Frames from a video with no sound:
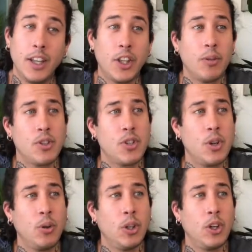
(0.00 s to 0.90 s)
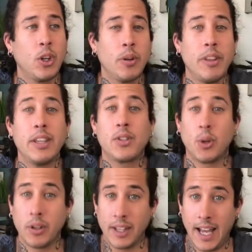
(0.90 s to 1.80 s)
There is no longer a this
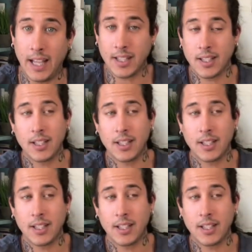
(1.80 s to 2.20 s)
or that.